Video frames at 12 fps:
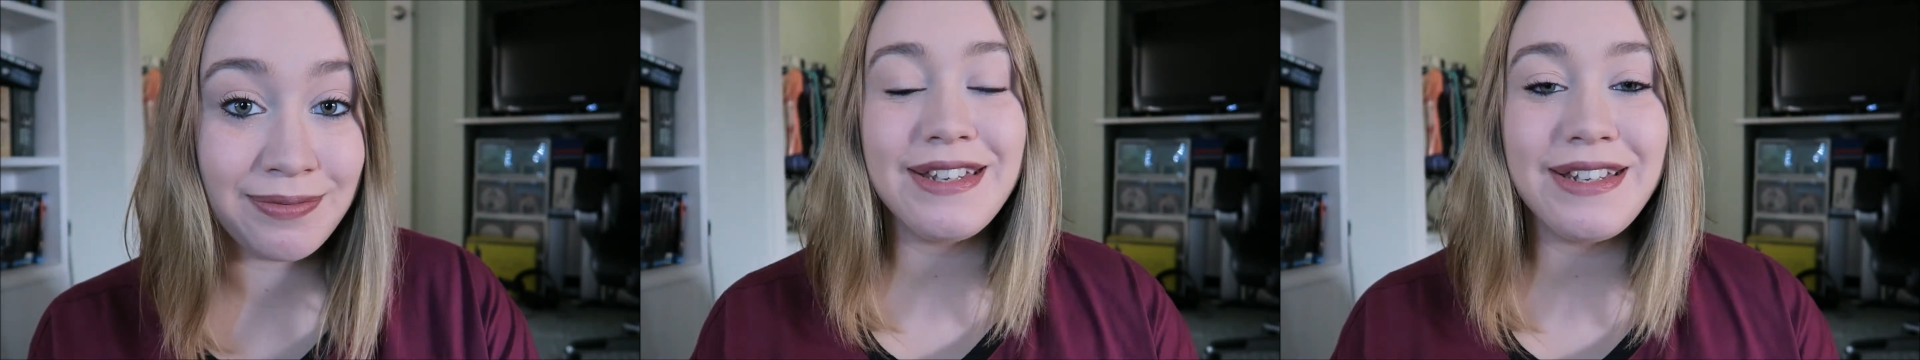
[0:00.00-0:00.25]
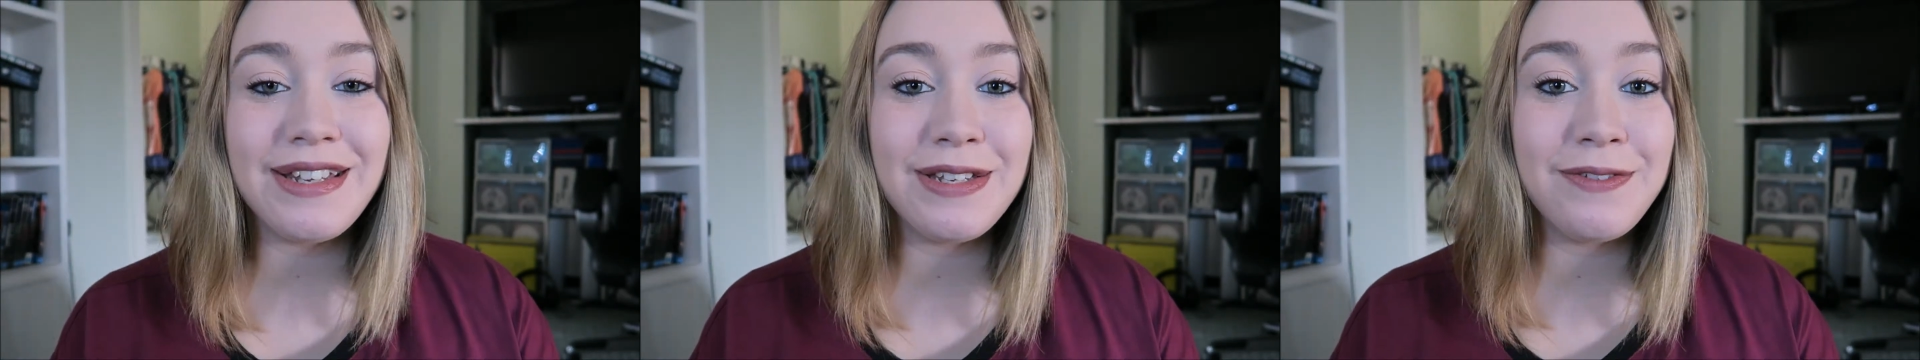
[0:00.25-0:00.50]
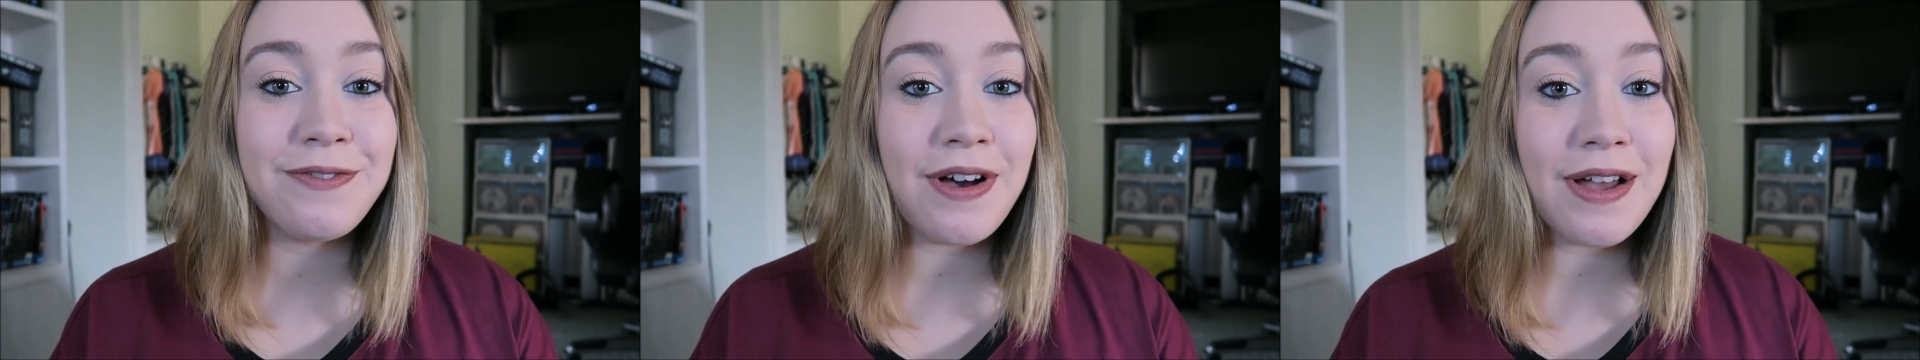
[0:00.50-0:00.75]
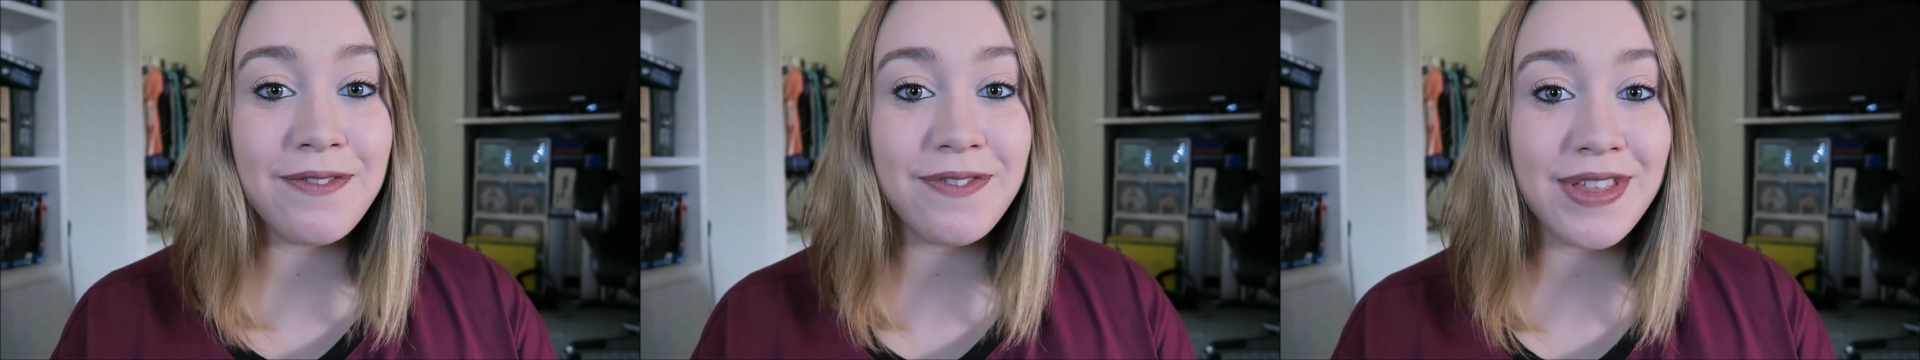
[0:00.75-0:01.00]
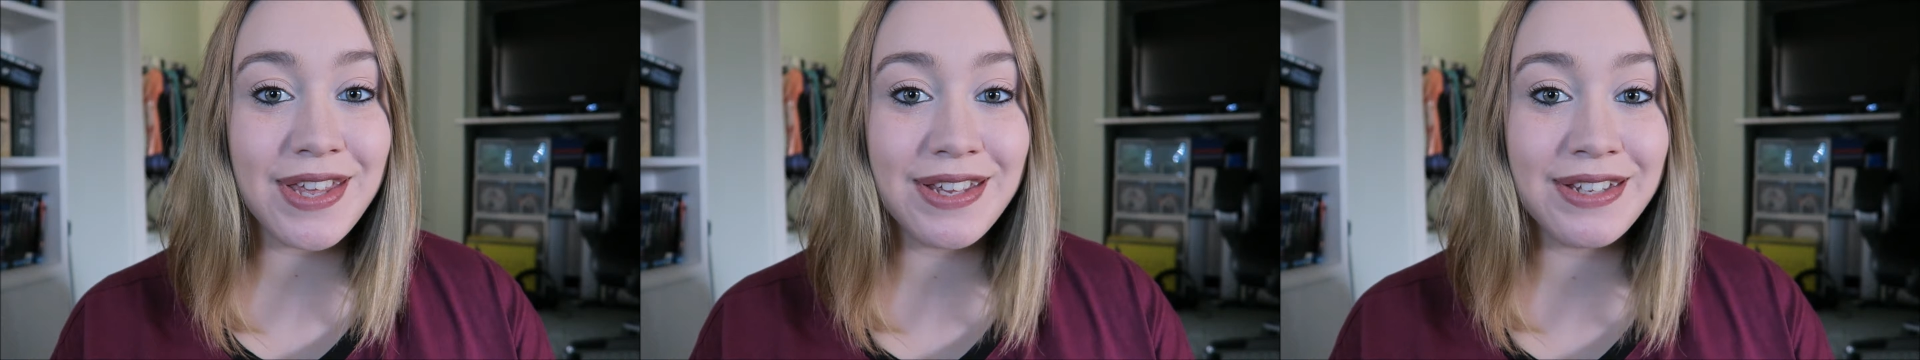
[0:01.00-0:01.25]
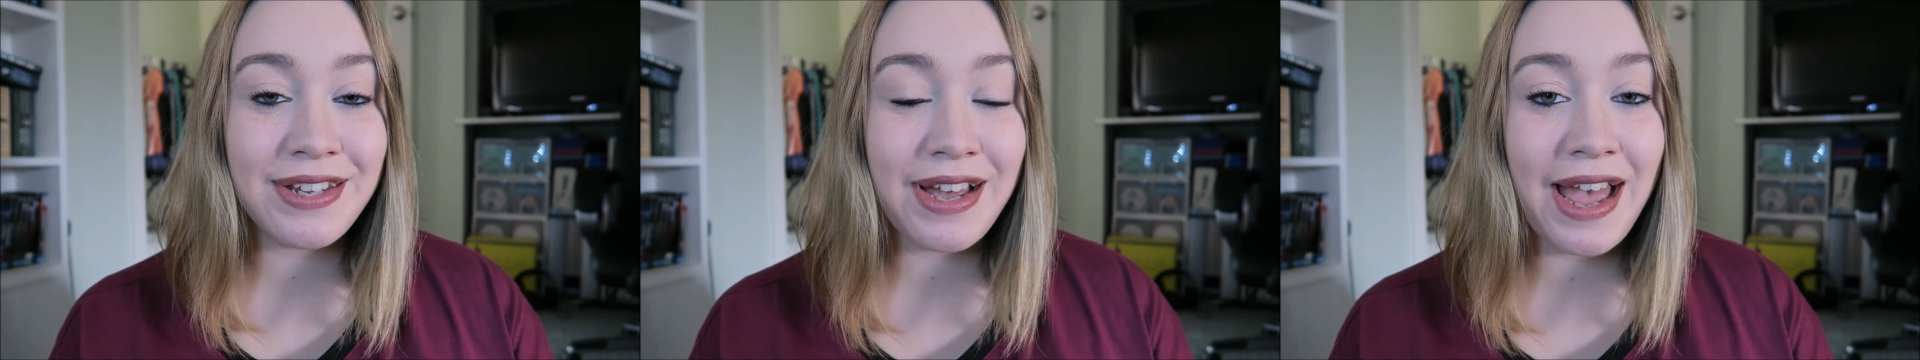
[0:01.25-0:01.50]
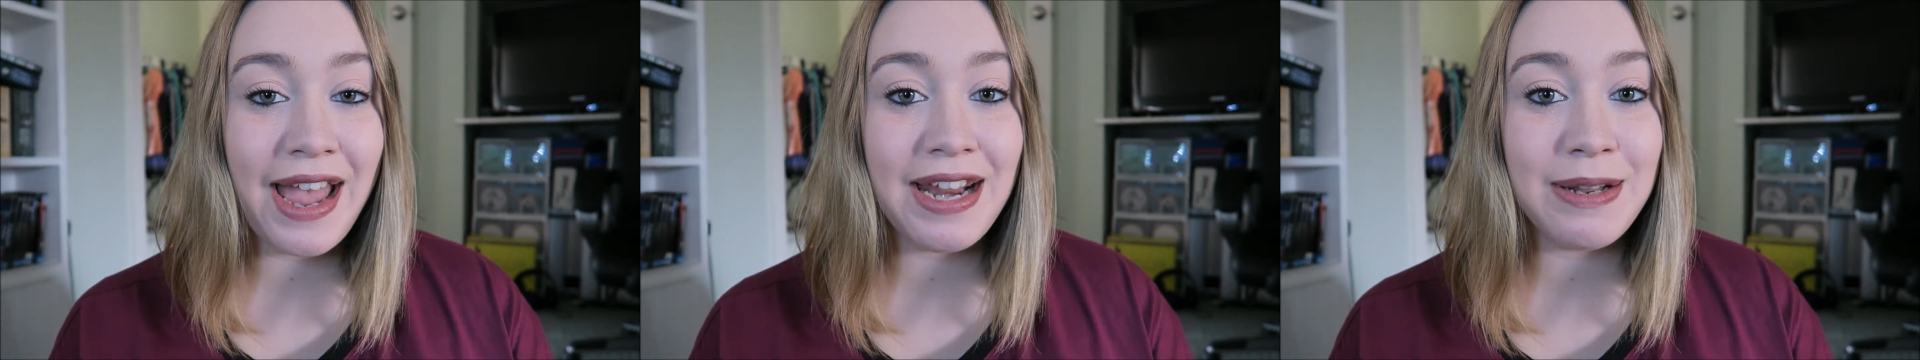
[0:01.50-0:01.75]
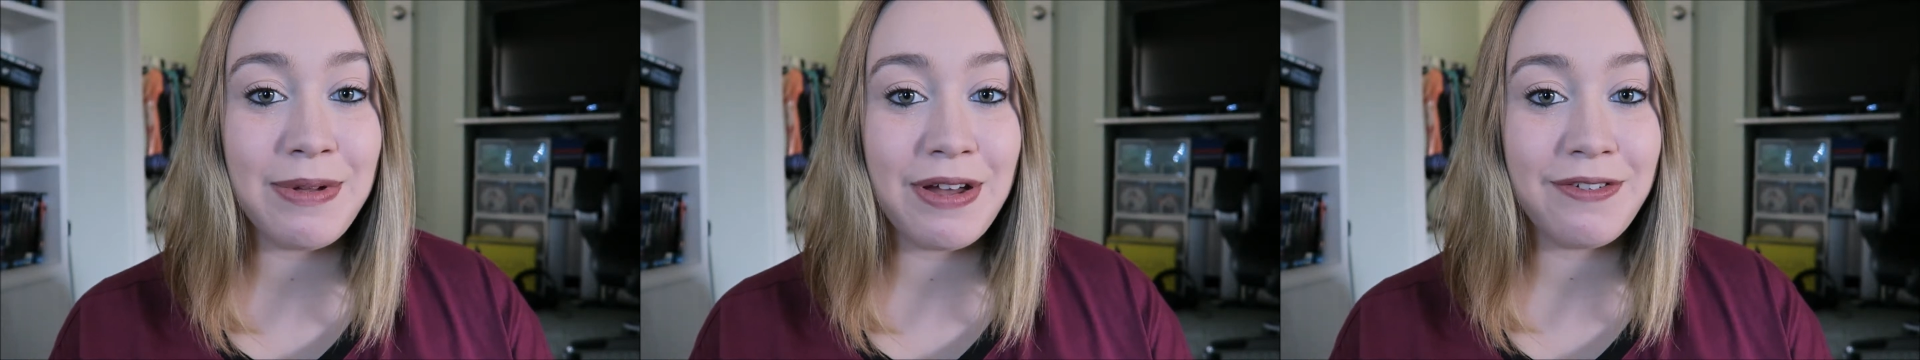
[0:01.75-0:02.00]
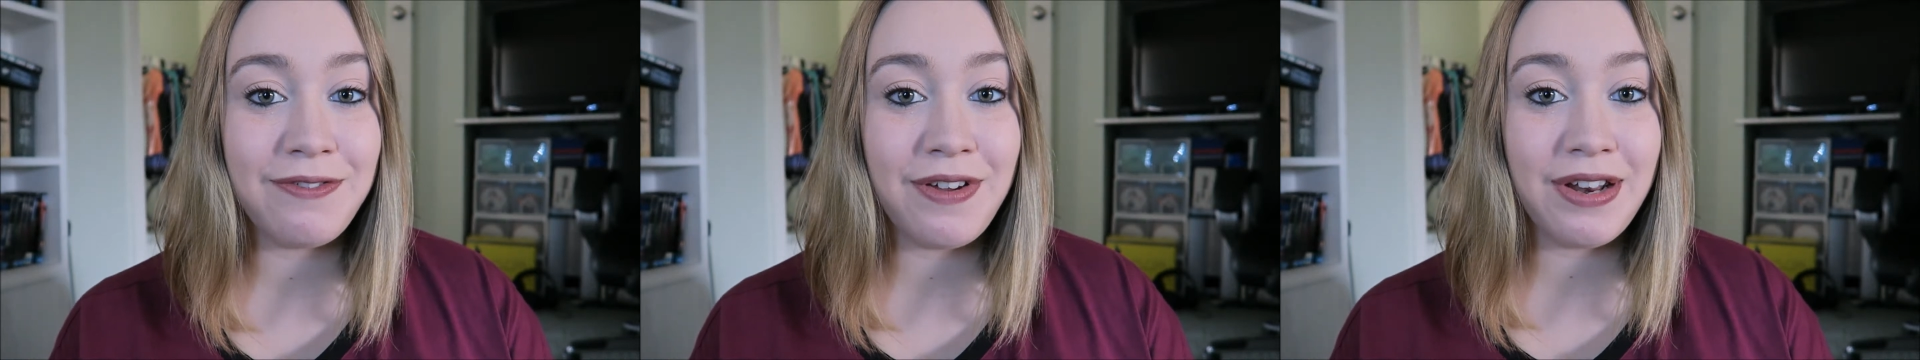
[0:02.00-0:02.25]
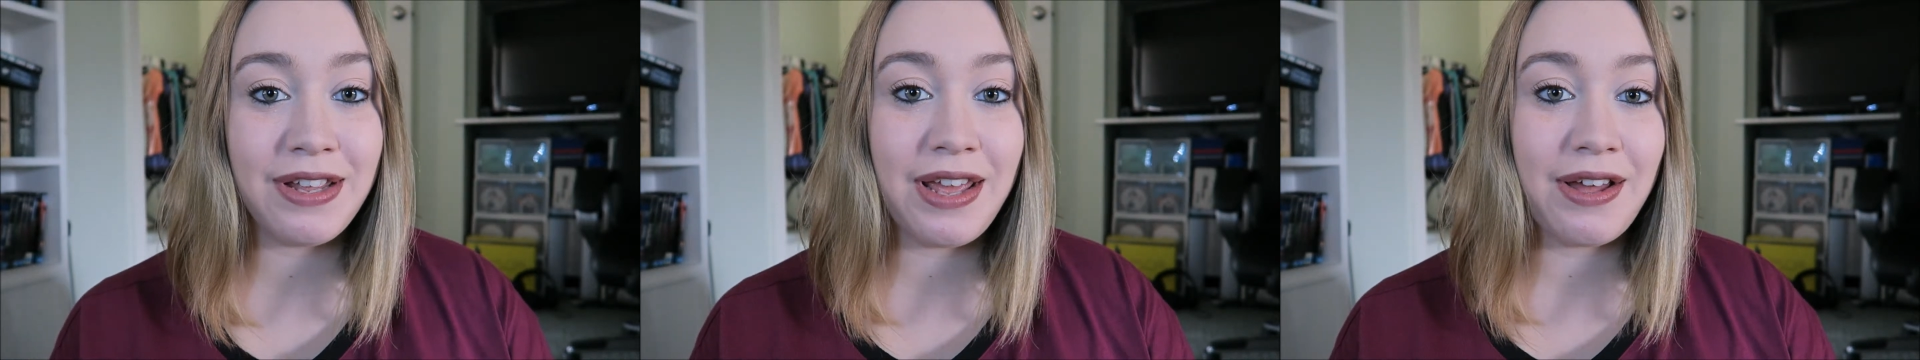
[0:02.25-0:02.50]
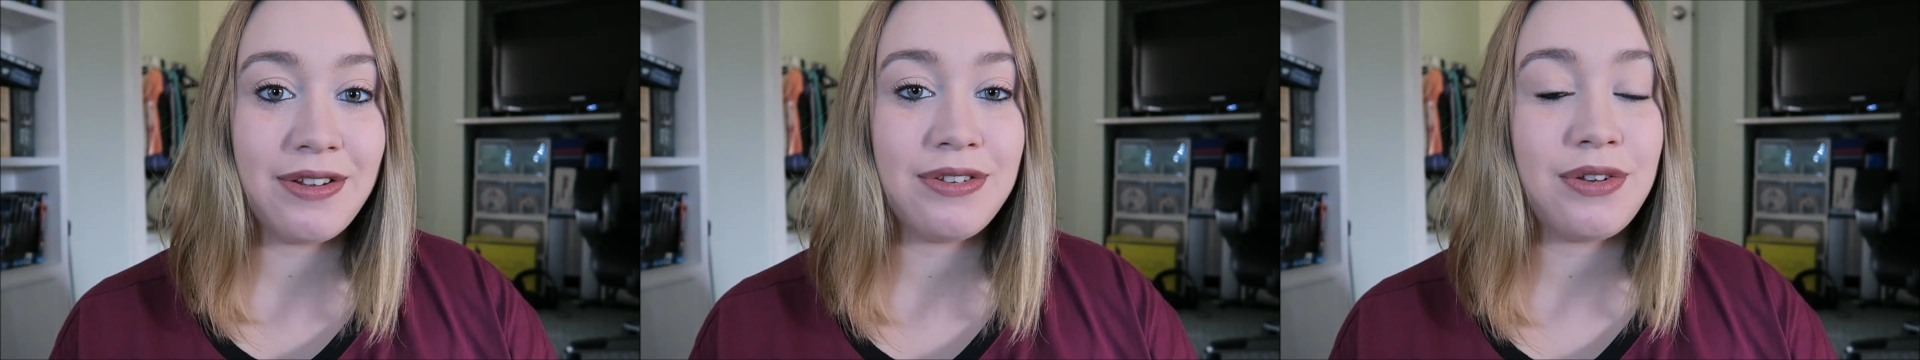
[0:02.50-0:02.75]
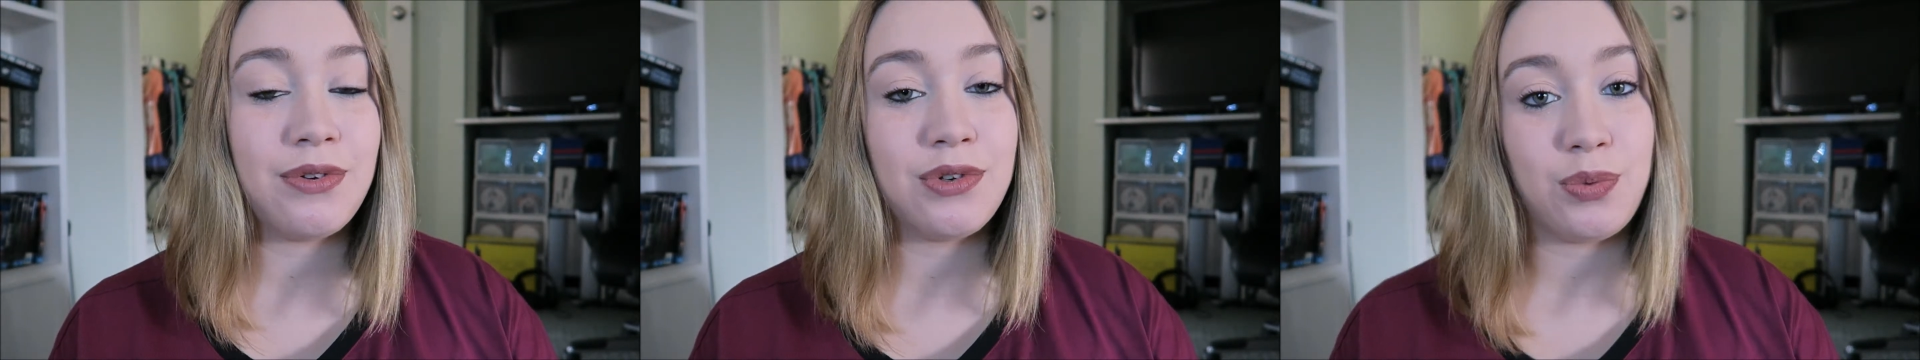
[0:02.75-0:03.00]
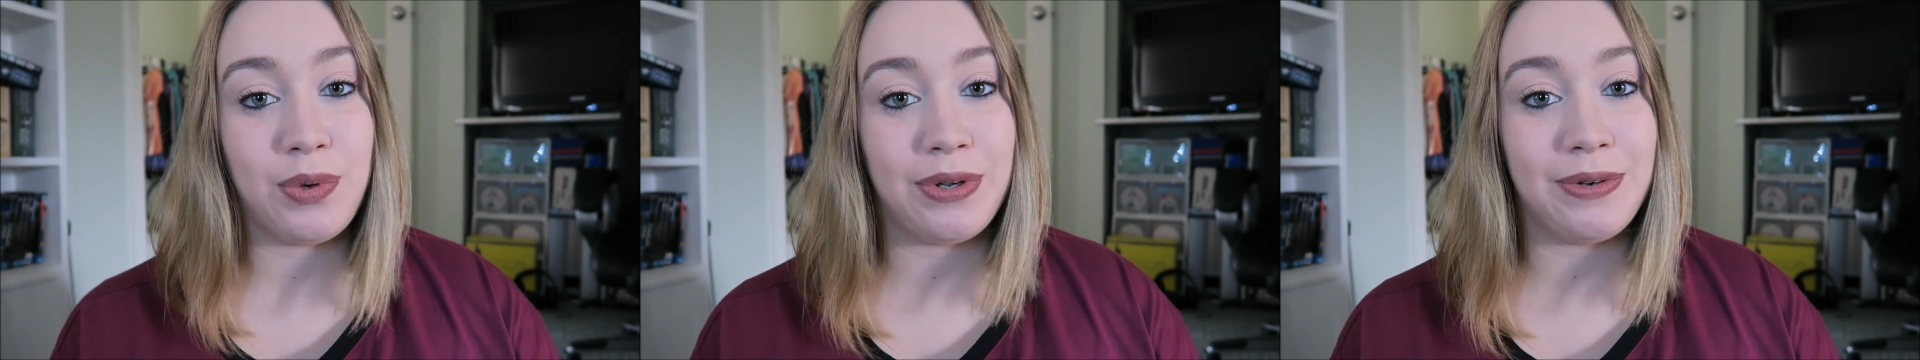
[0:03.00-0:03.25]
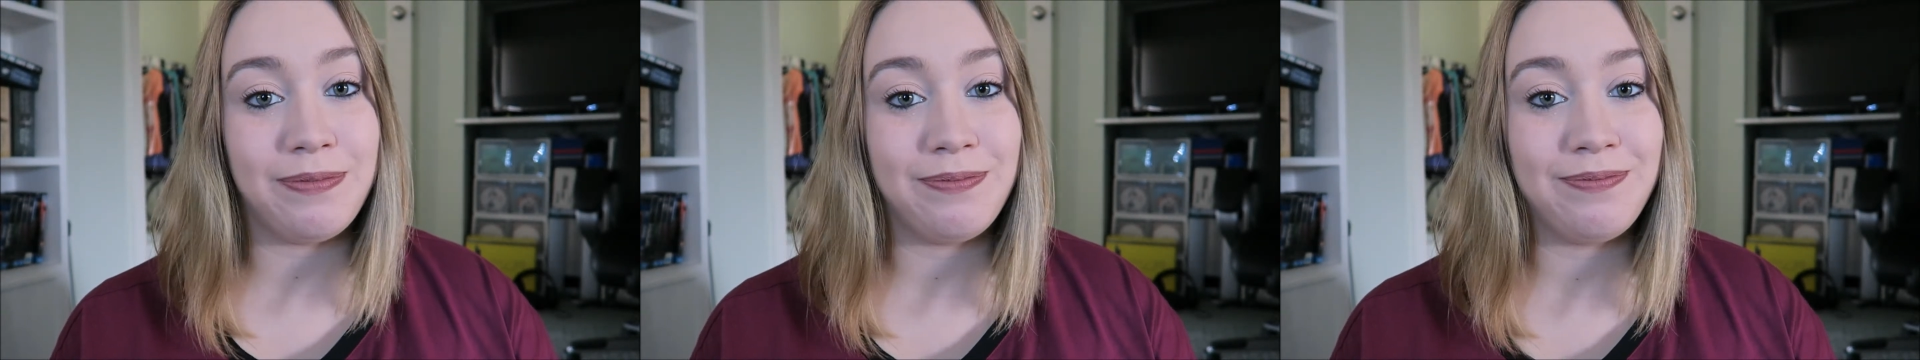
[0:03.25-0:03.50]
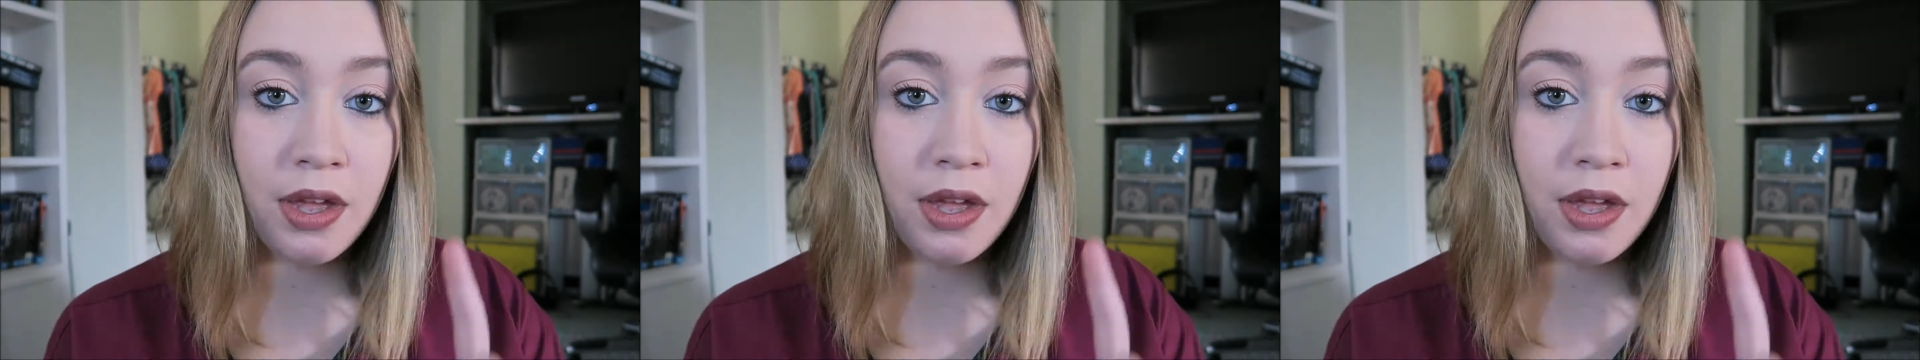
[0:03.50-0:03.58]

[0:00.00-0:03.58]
This is 5 things I hate about fan accounts on Twitter.